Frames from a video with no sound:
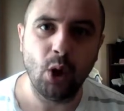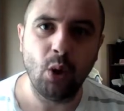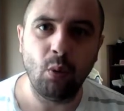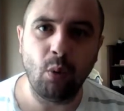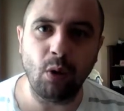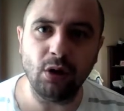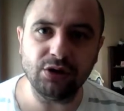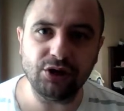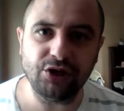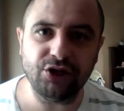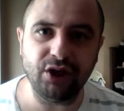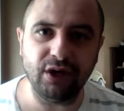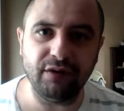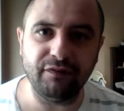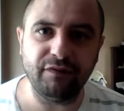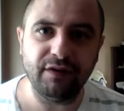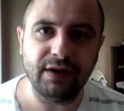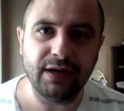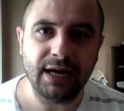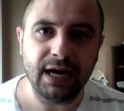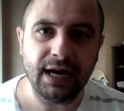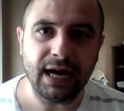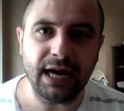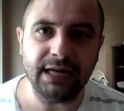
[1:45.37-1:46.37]
Once you've
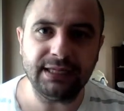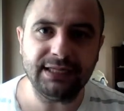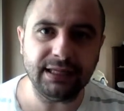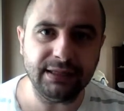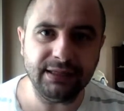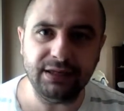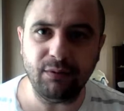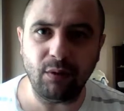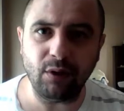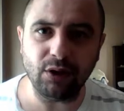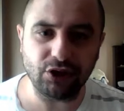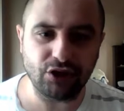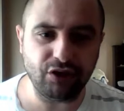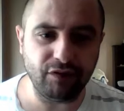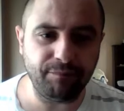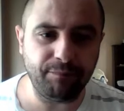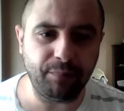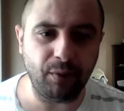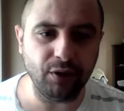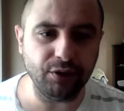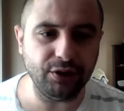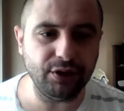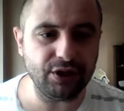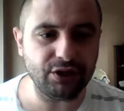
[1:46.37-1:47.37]

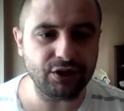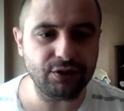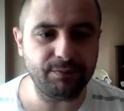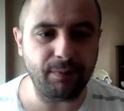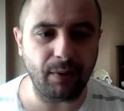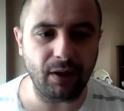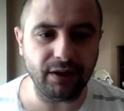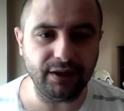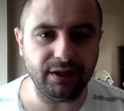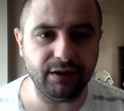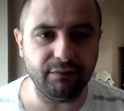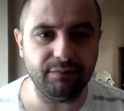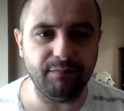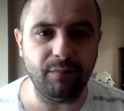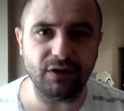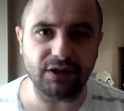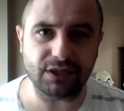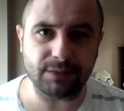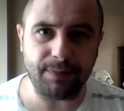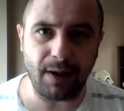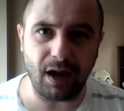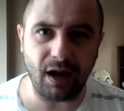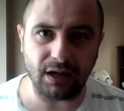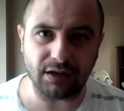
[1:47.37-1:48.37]
put your
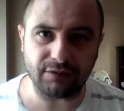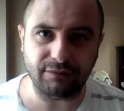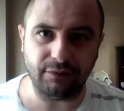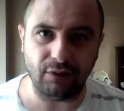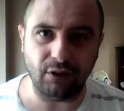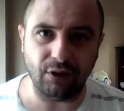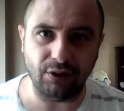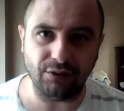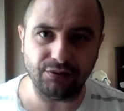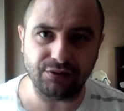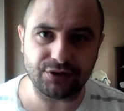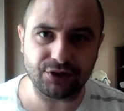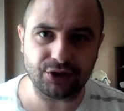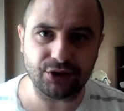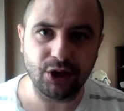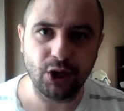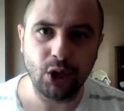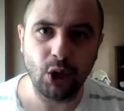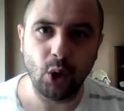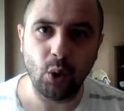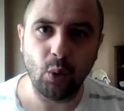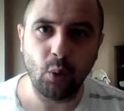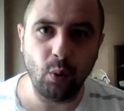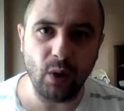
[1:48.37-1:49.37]
smartphones
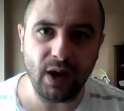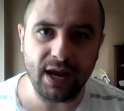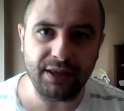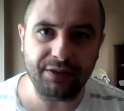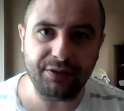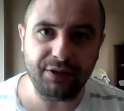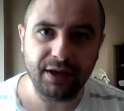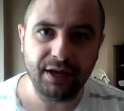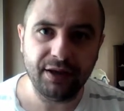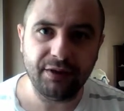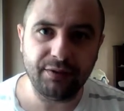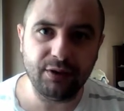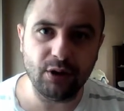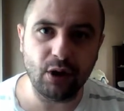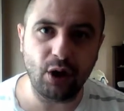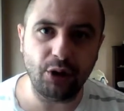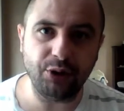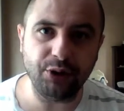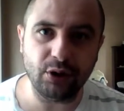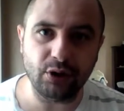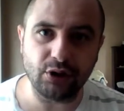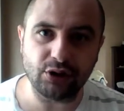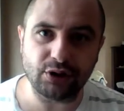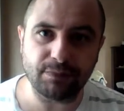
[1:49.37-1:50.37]
with the
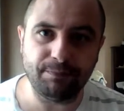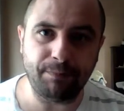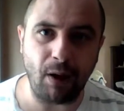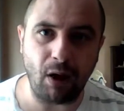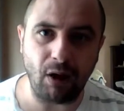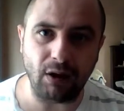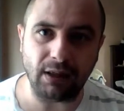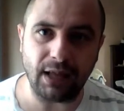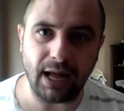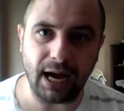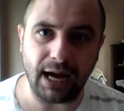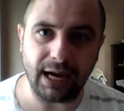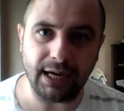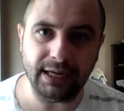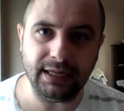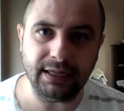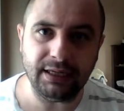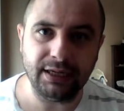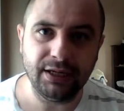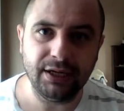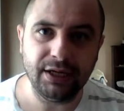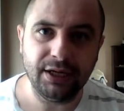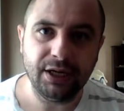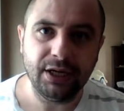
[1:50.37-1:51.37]
audio spotlight,
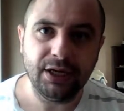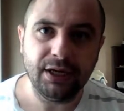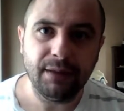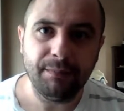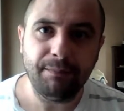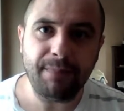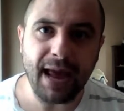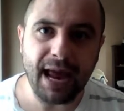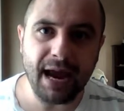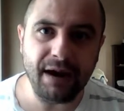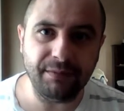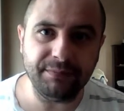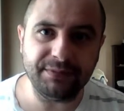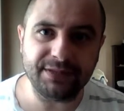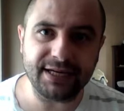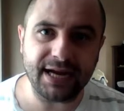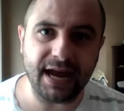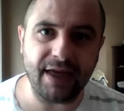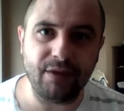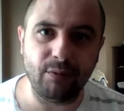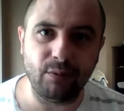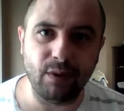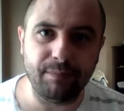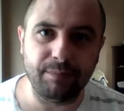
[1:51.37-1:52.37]
pair them
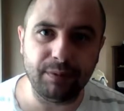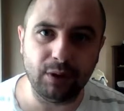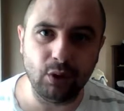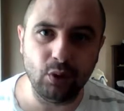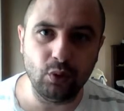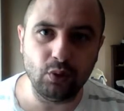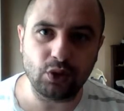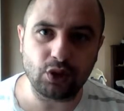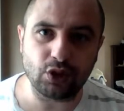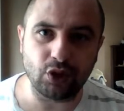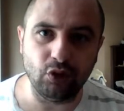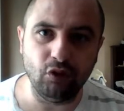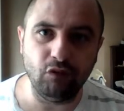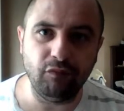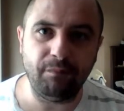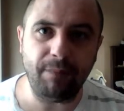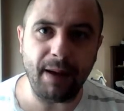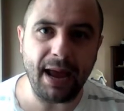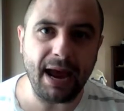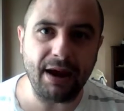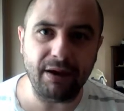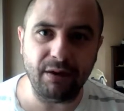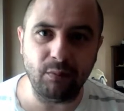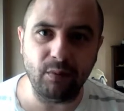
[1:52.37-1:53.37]
together with Bluetooth,
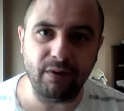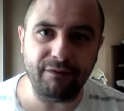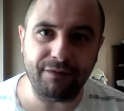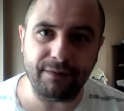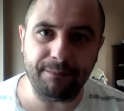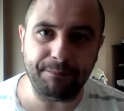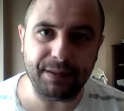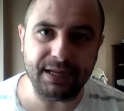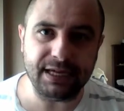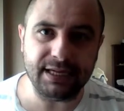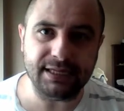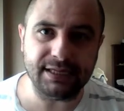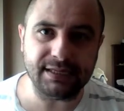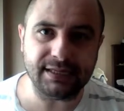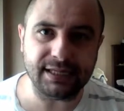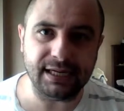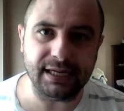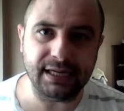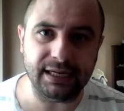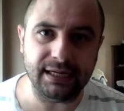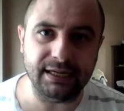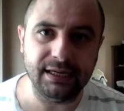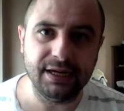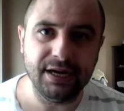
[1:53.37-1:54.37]
pair them with the
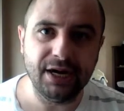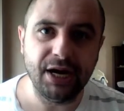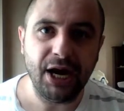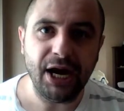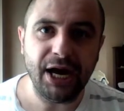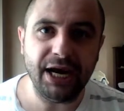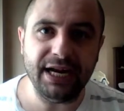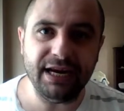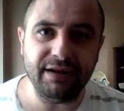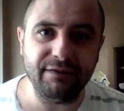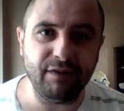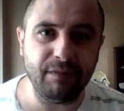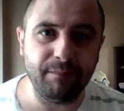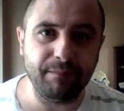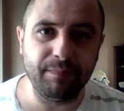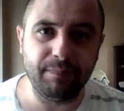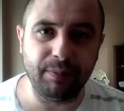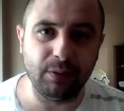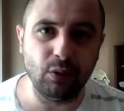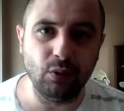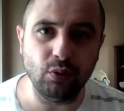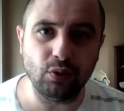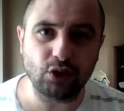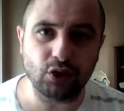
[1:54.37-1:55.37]
PC, and even
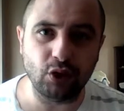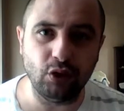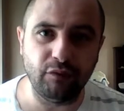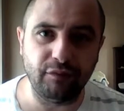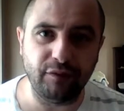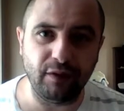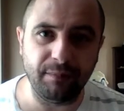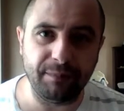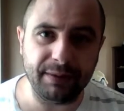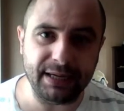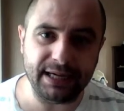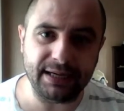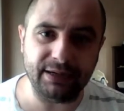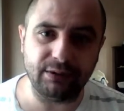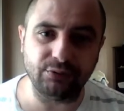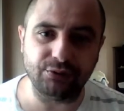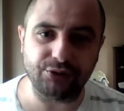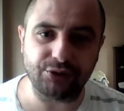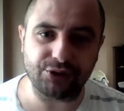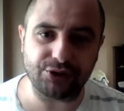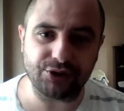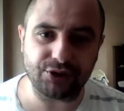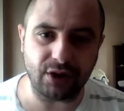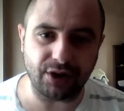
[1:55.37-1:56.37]
Bluetooth will be in
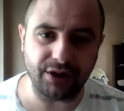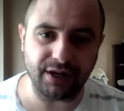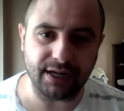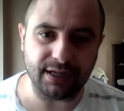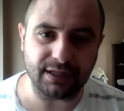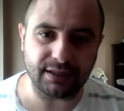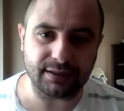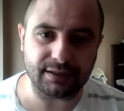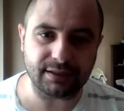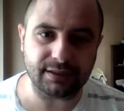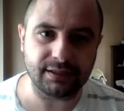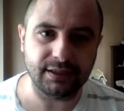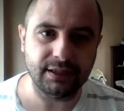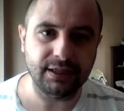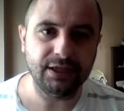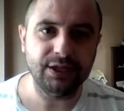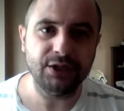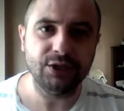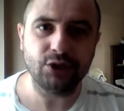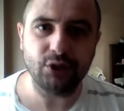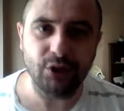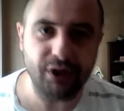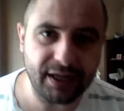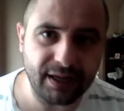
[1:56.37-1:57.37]
ultrasonics.
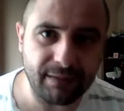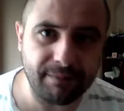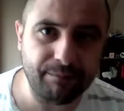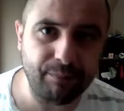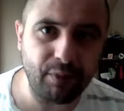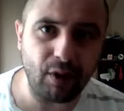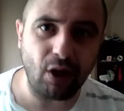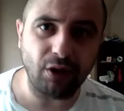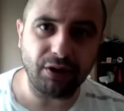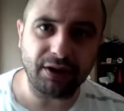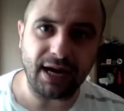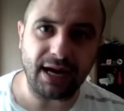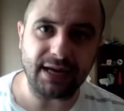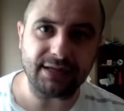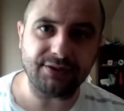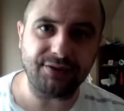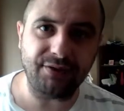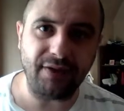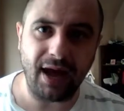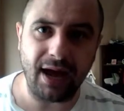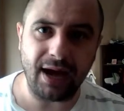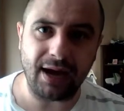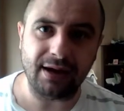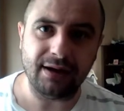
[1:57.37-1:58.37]
So you can broadcast
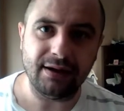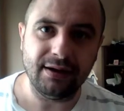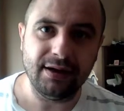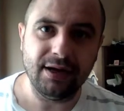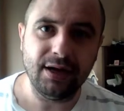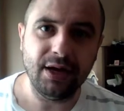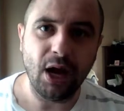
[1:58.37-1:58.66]
that.